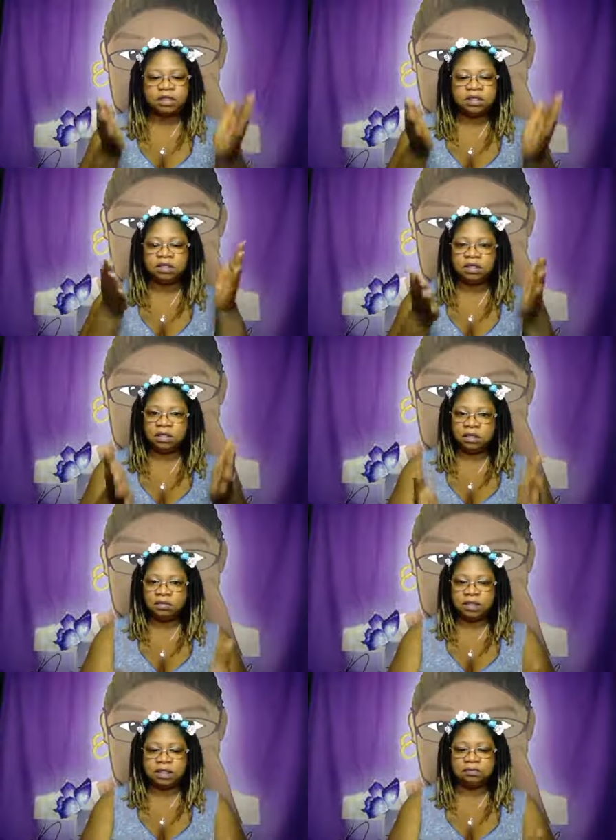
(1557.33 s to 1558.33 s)
and you're dealing
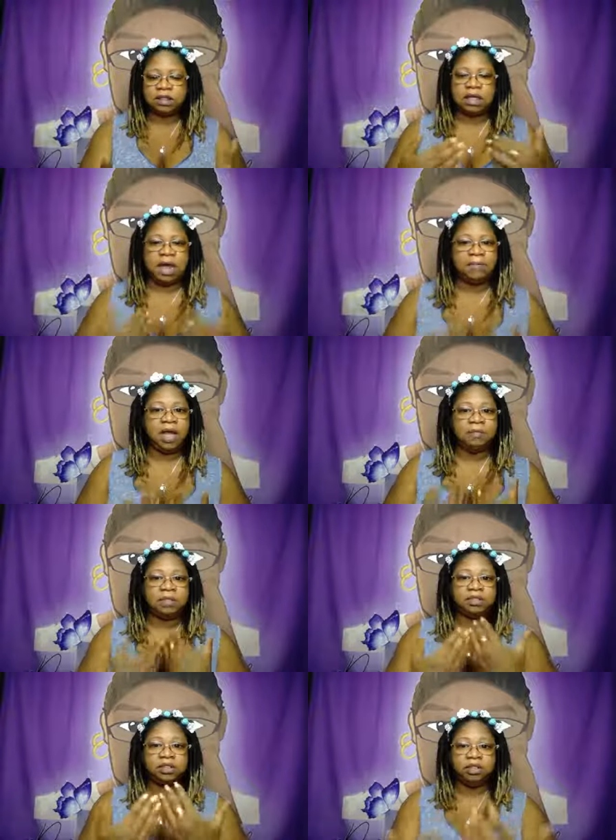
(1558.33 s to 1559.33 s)
with something, and I'm
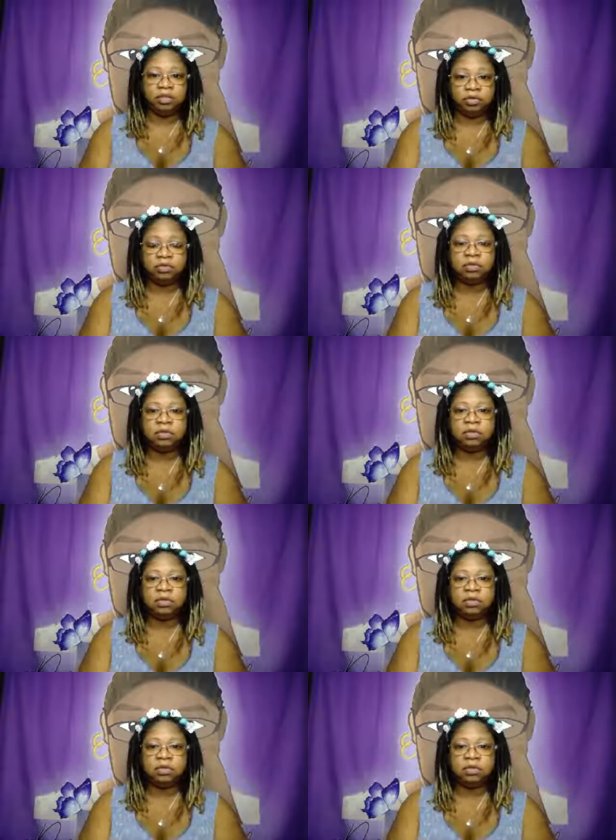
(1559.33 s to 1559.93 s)
coming to you,